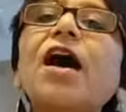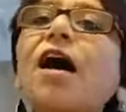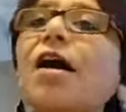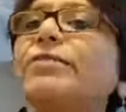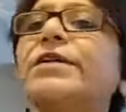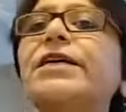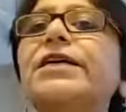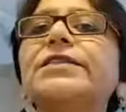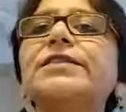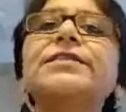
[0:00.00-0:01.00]

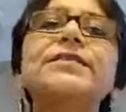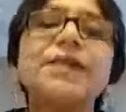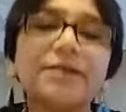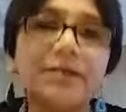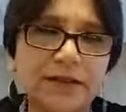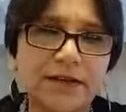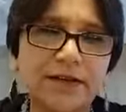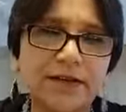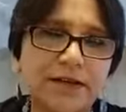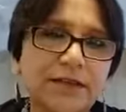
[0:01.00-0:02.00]
calmness,
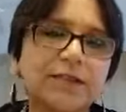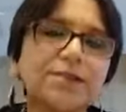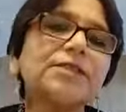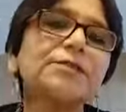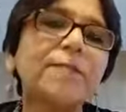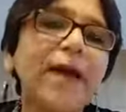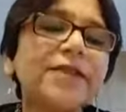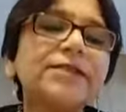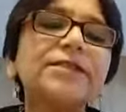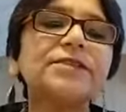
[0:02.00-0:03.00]
centeredness,
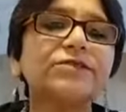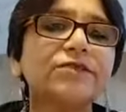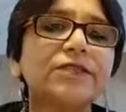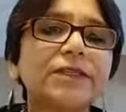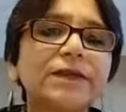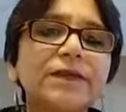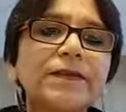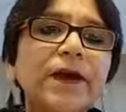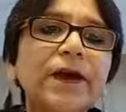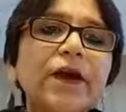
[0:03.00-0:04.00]
expansiveness